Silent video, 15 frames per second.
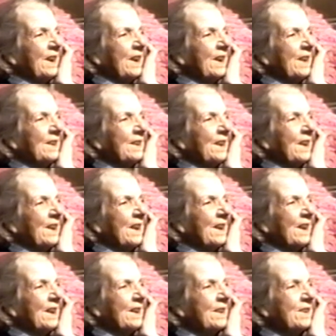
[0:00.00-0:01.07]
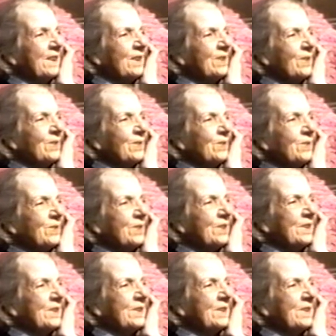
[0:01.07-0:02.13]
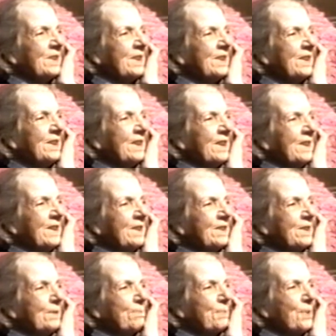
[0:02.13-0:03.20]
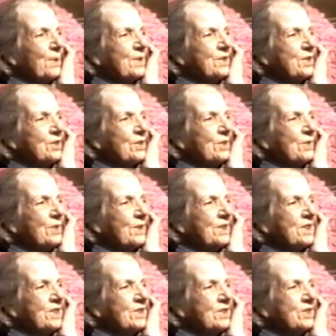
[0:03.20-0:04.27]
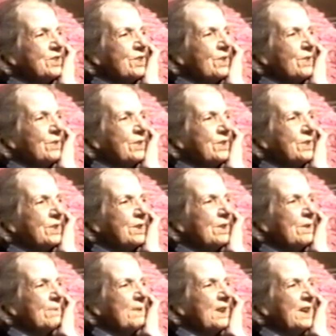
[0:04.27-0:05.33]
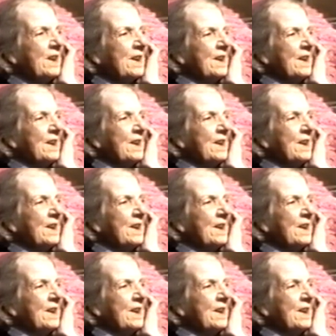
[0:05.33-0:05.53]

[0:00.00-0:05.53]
And I told the preacher when he was talking to me,